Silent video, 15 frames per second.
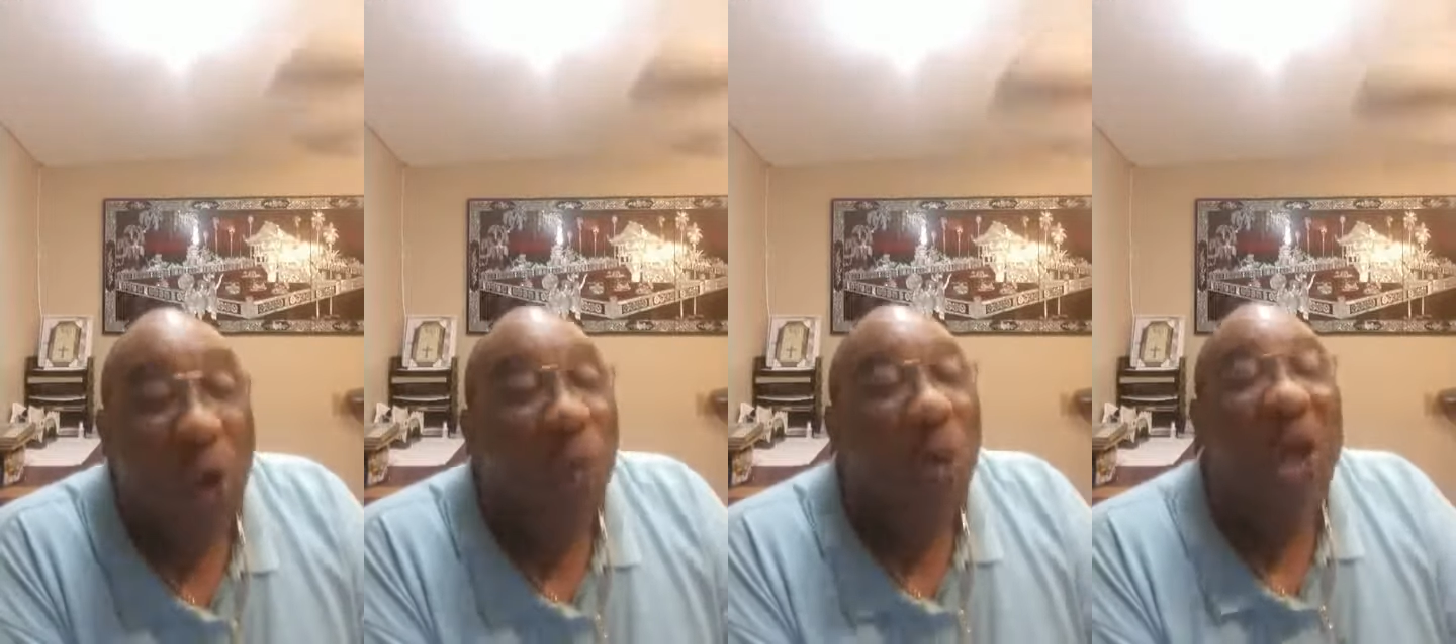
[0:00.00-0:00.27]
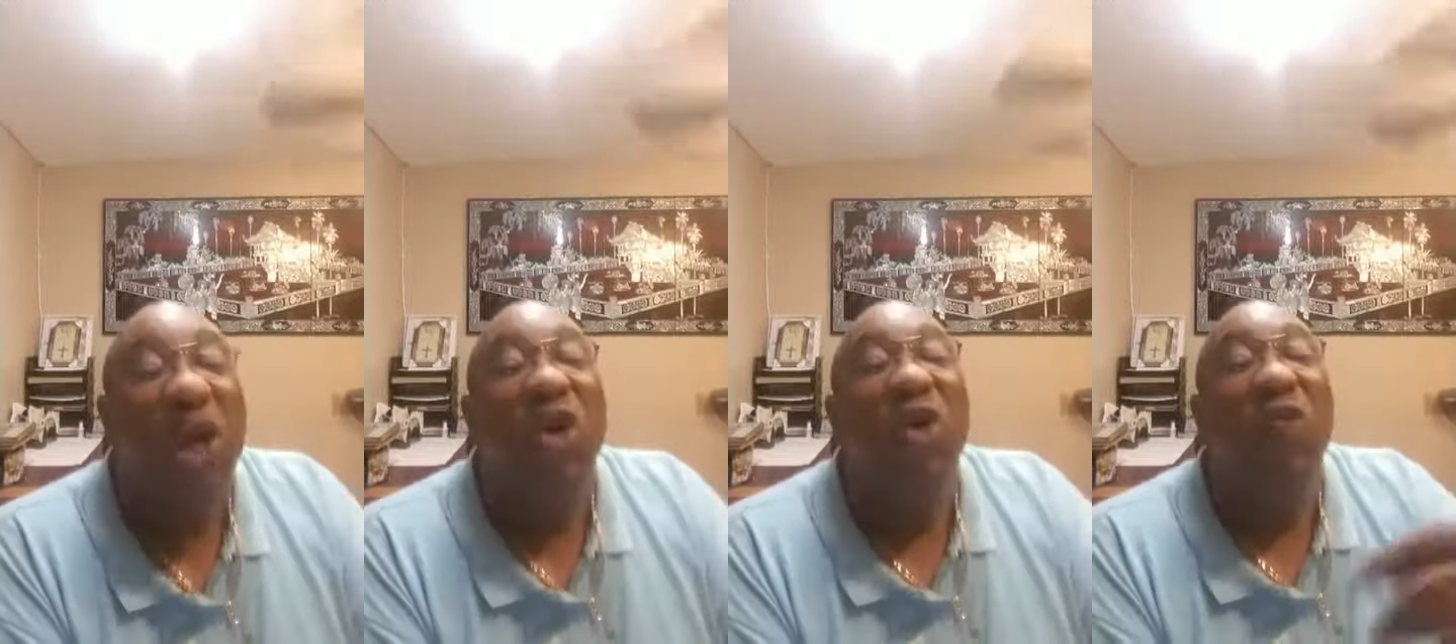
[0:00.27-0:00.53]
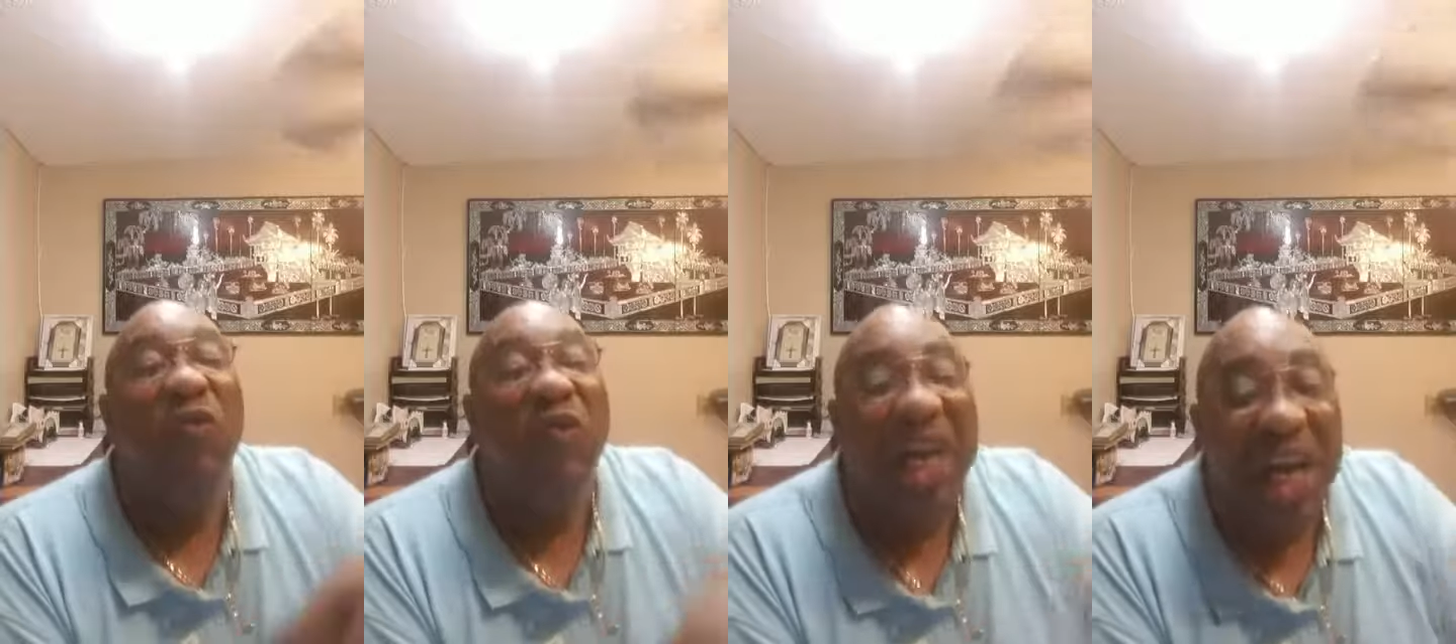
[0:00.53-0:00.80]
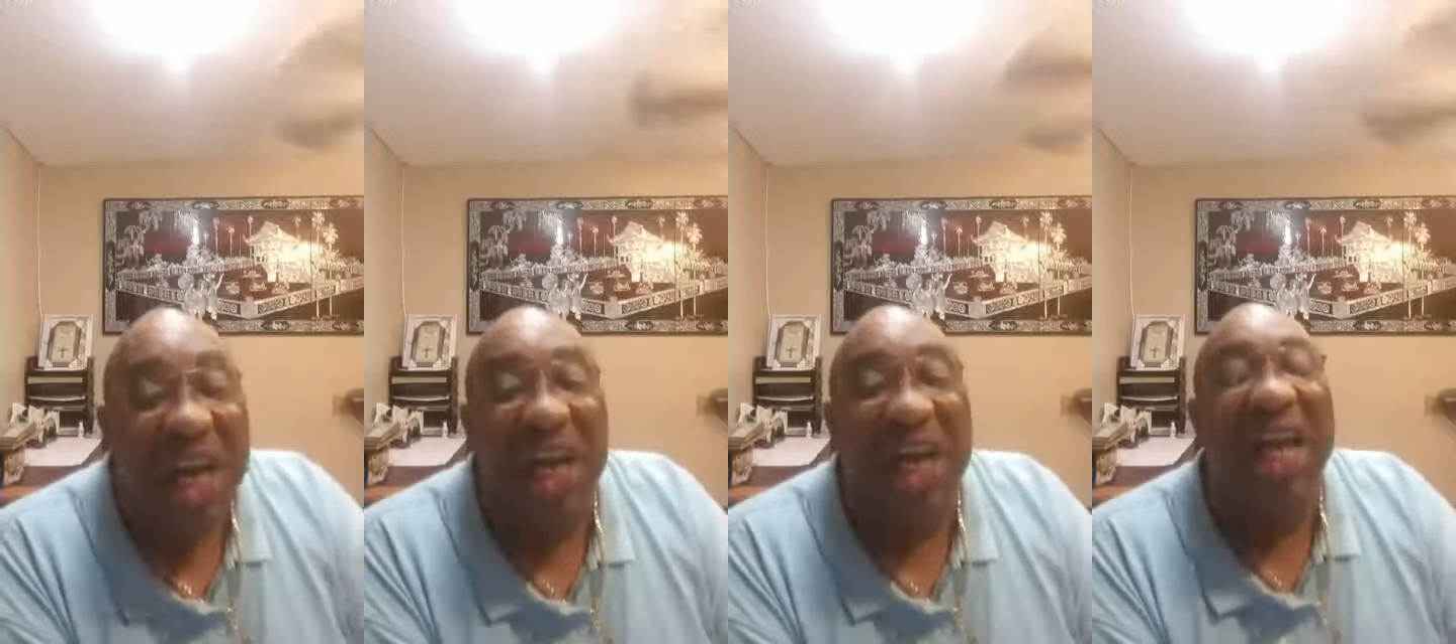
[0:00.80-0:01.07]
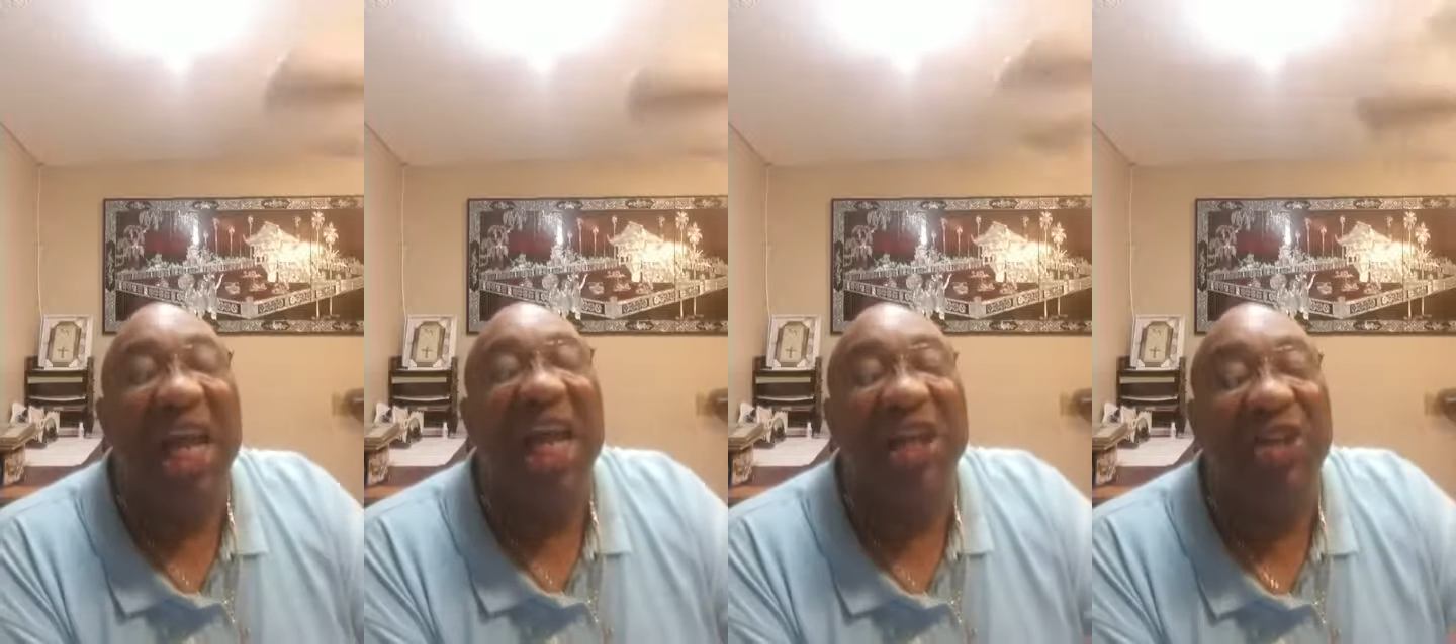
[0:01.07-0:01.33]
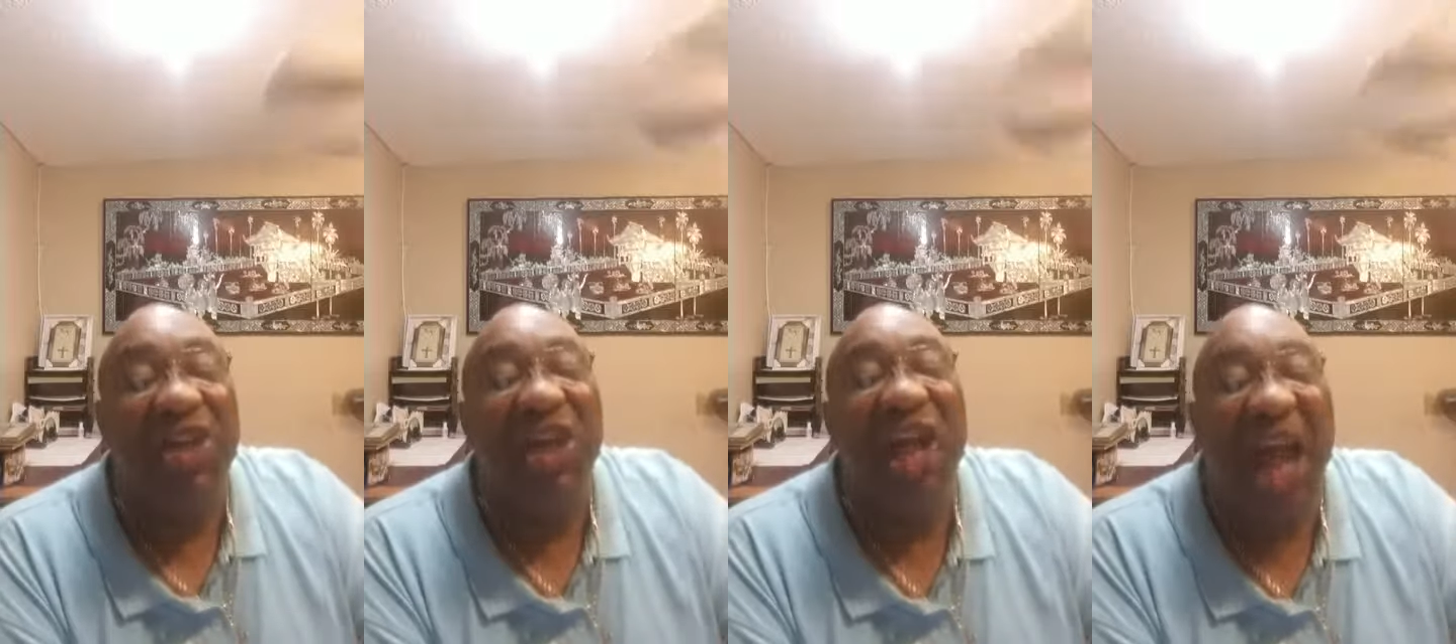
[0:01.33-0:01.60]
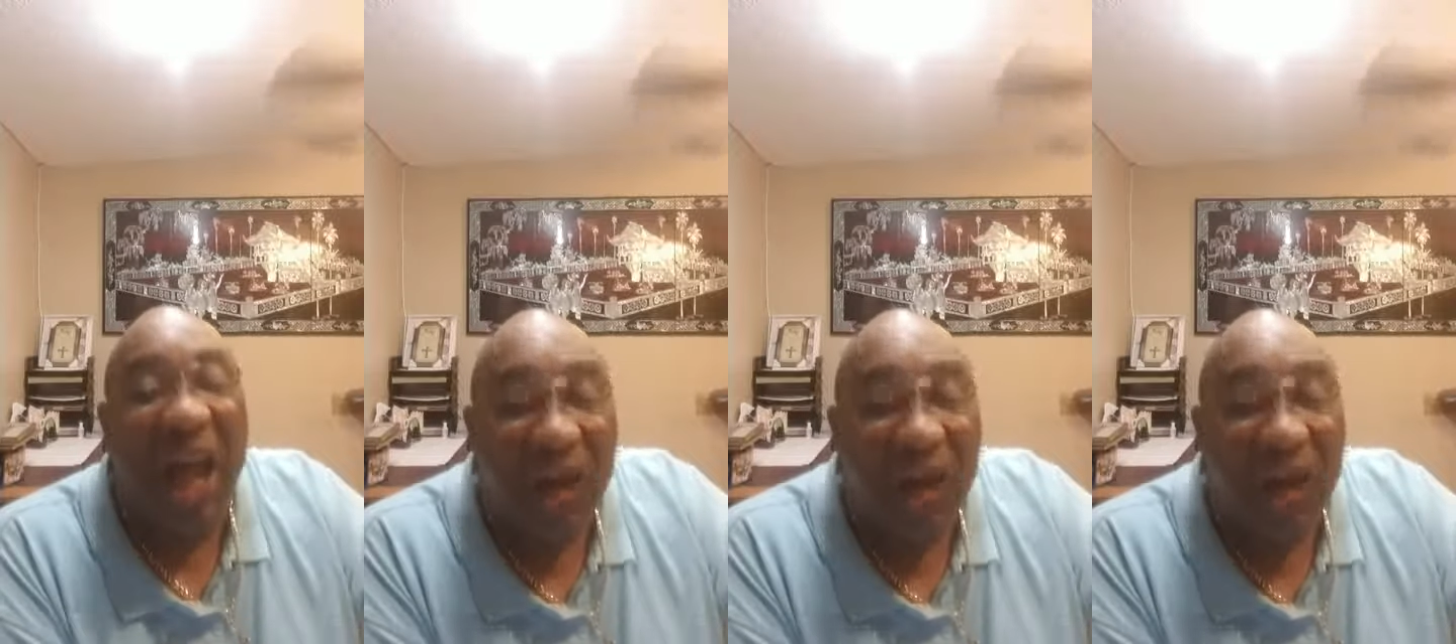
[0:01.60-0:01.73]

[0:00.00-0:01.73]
when you've entered into that